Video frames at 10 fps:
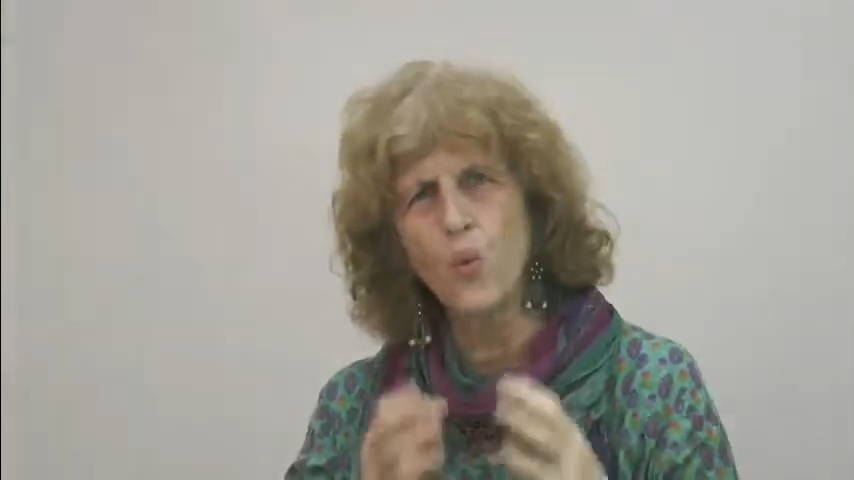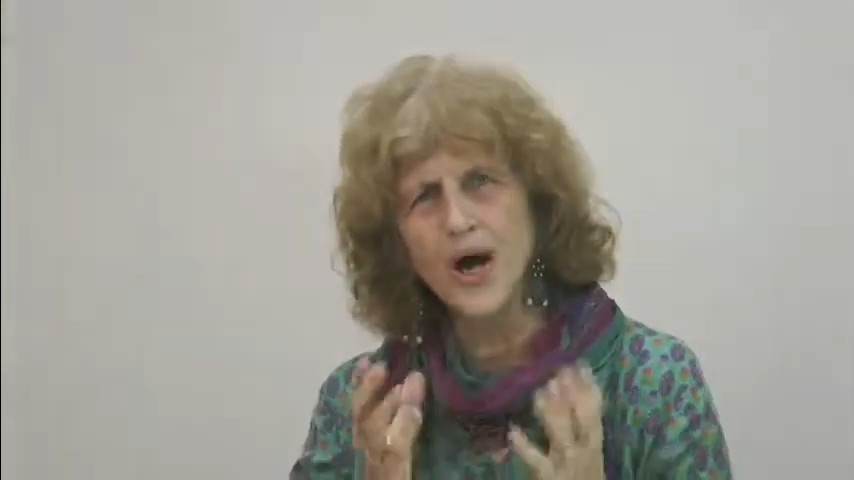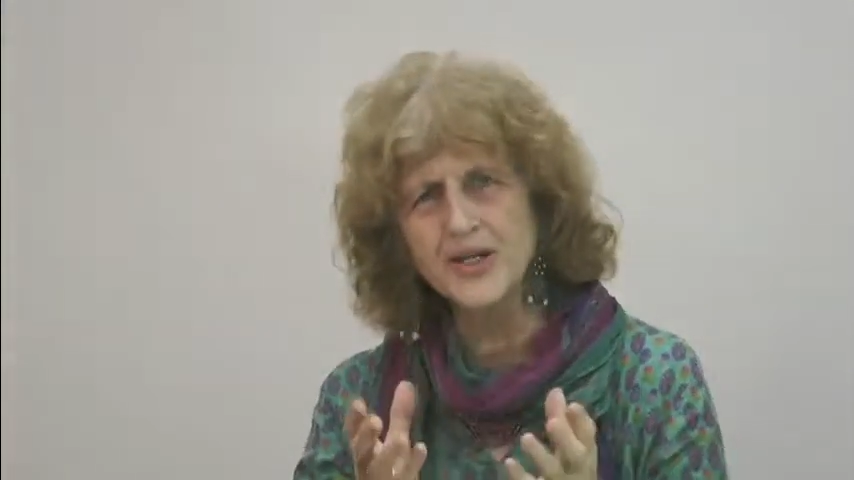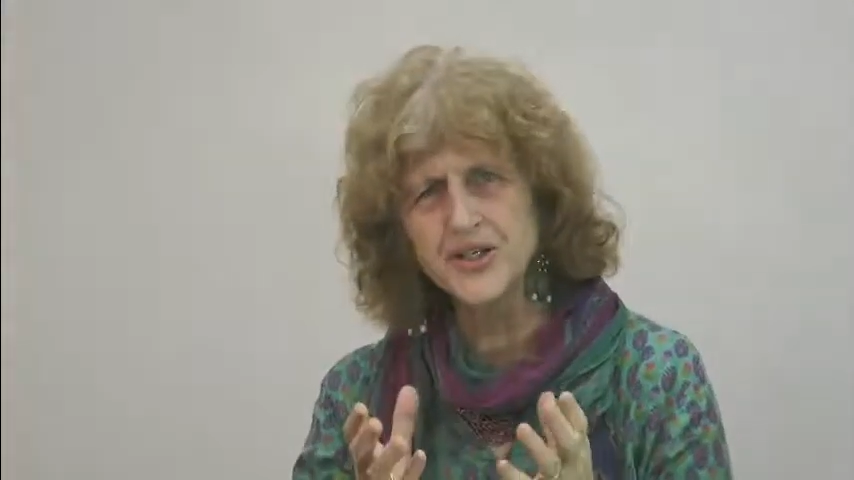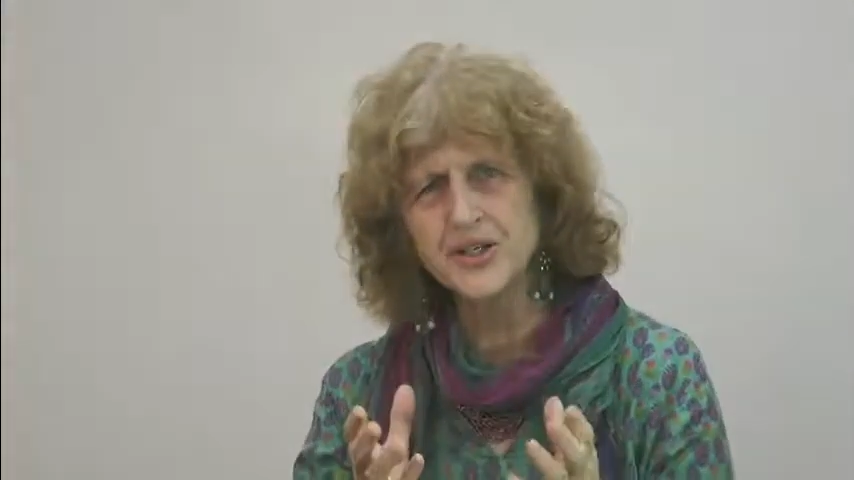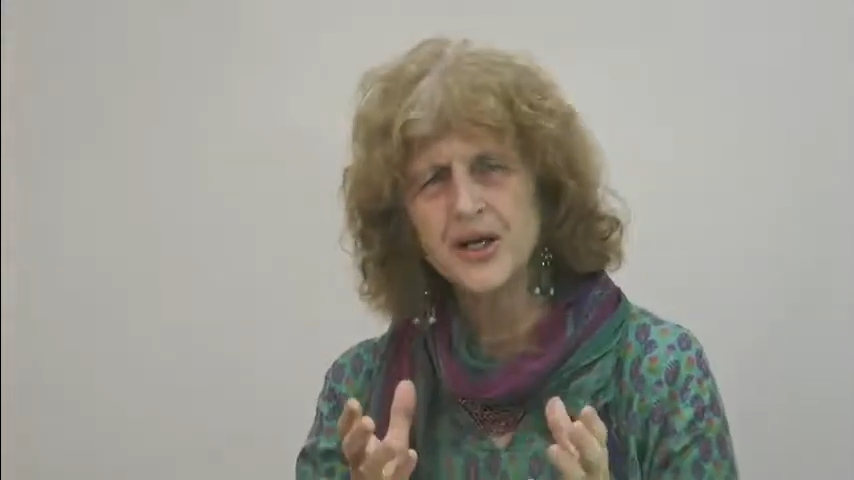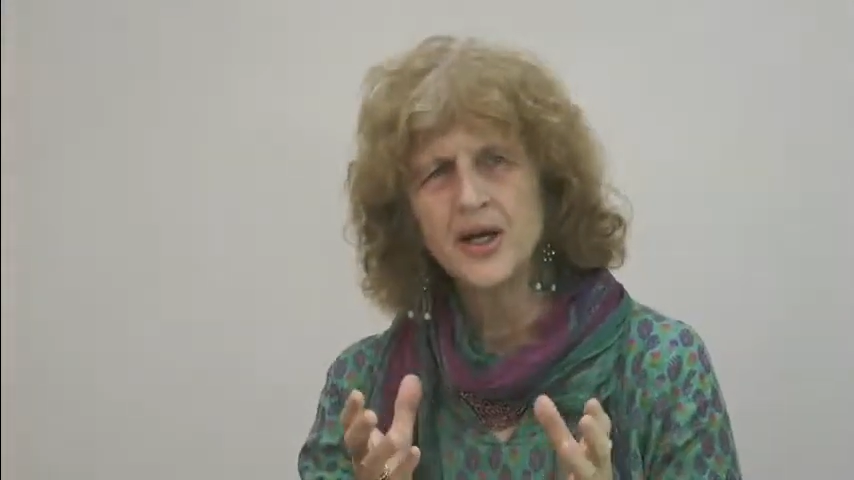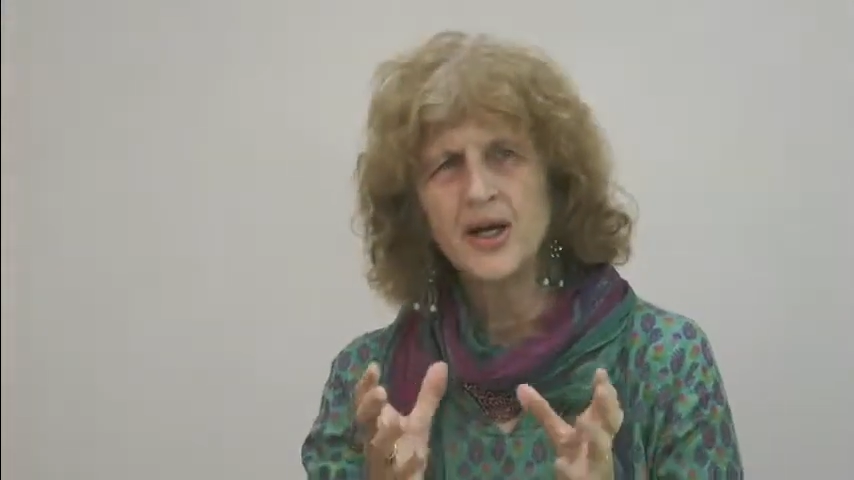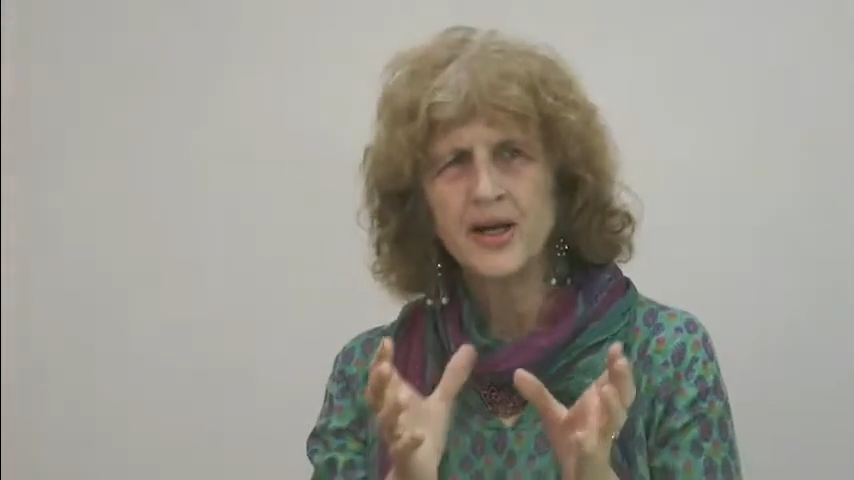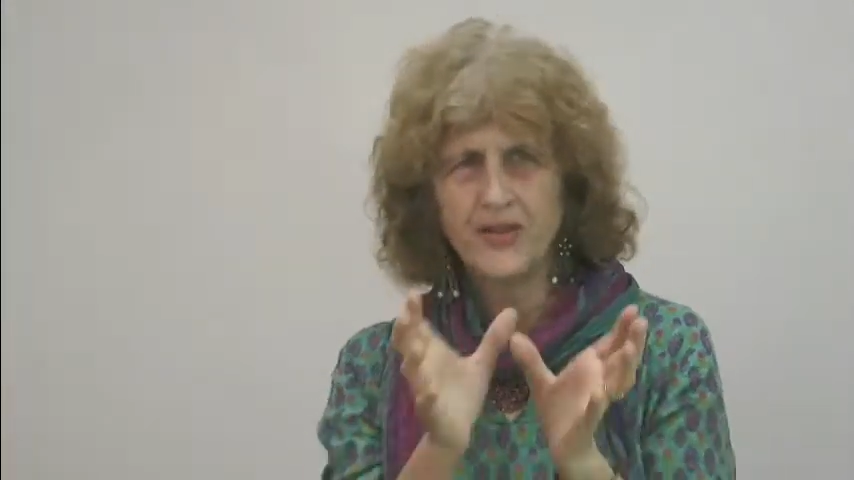What?
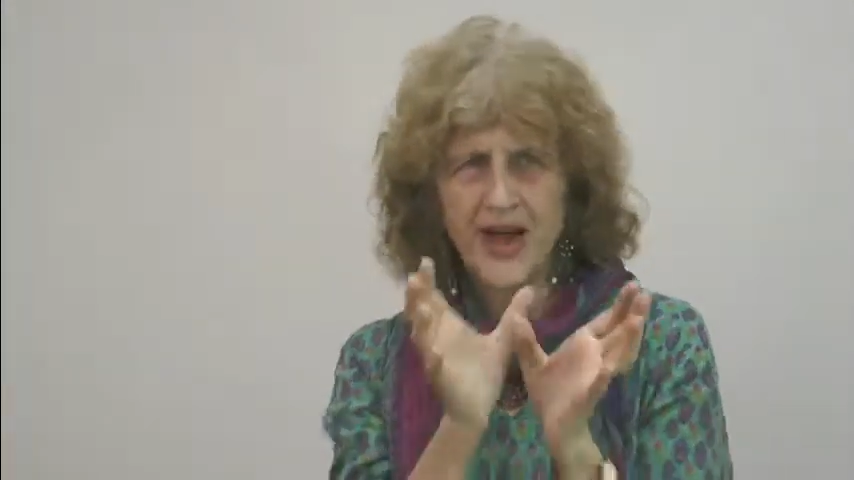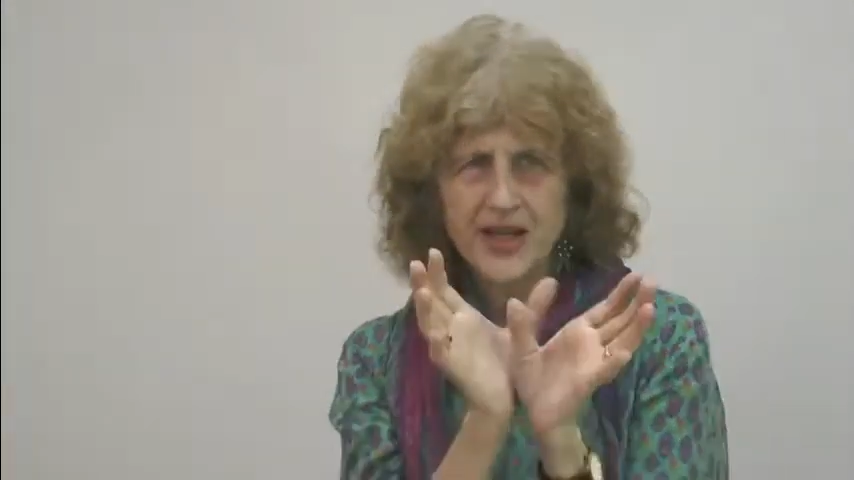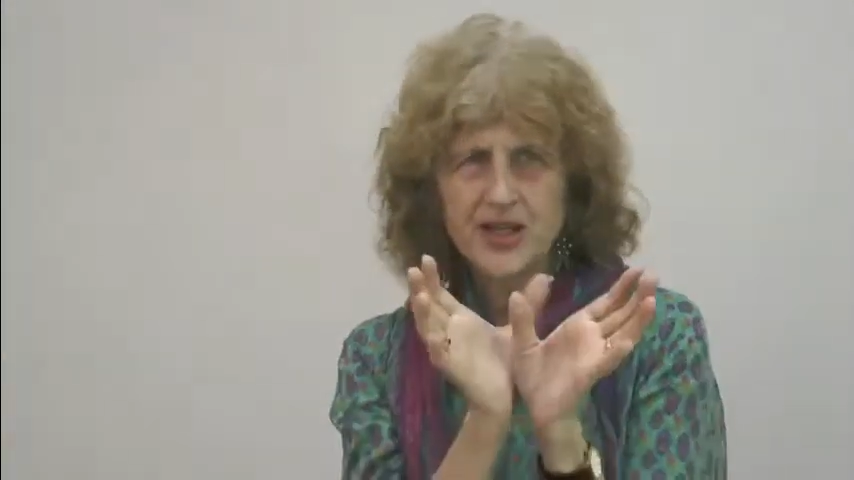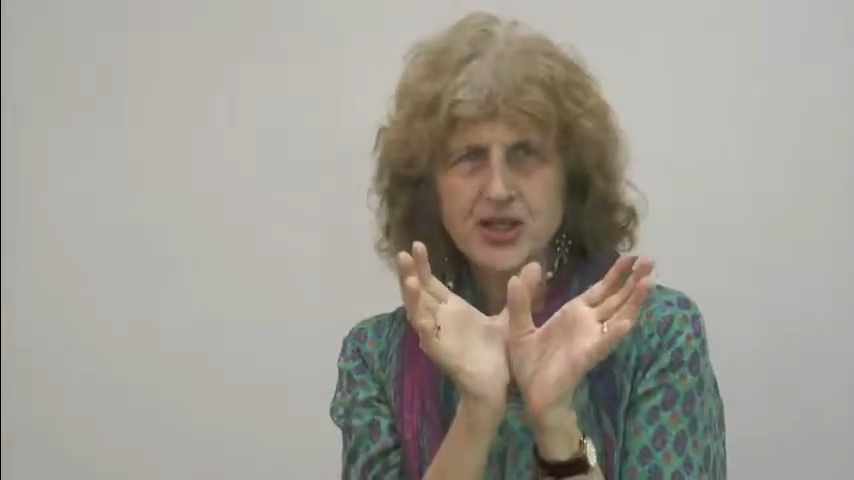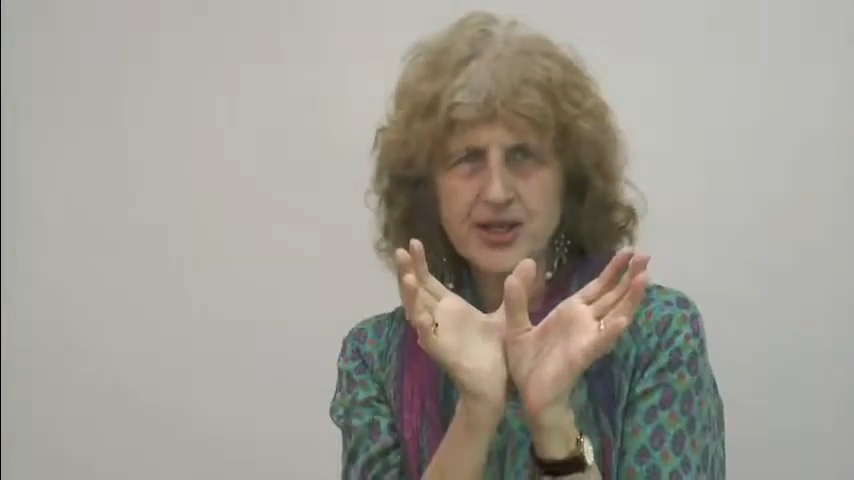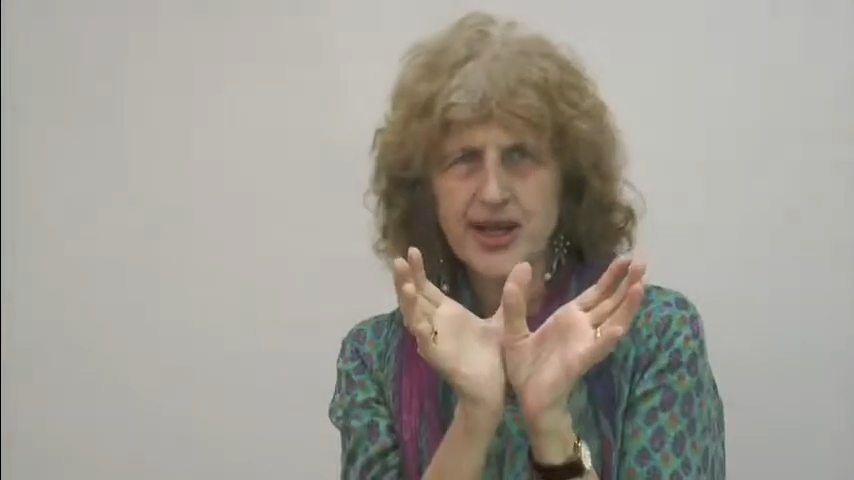That is,